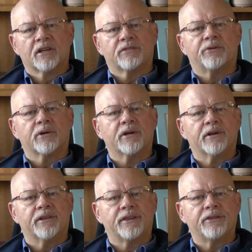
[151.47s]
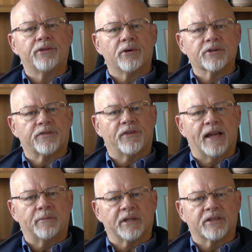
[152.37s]
for those
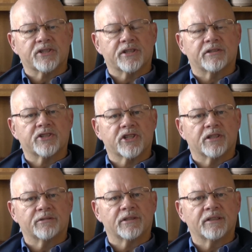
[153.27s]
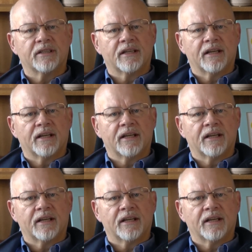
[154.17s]
families, their children,